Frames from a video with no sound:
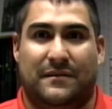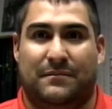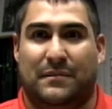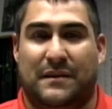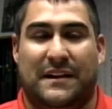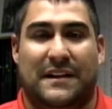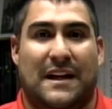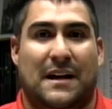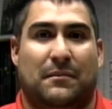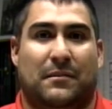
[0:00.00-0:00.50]

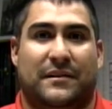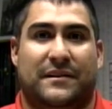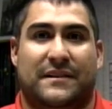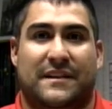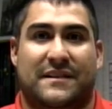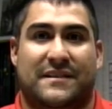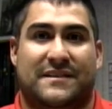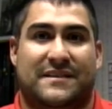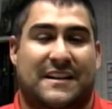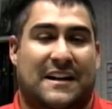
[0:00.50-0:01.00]
being able
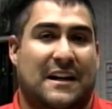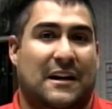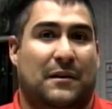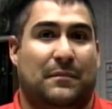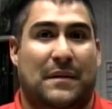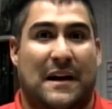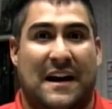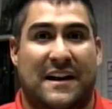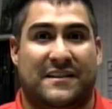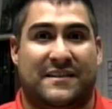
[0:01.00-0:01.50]
to scale
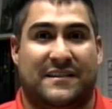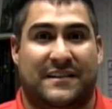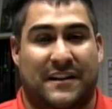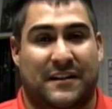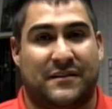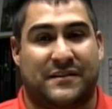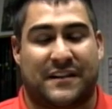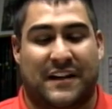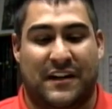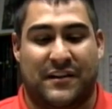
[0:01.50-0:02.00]
past
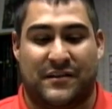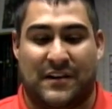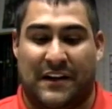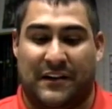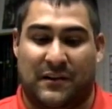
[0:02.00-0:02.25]
their schedule.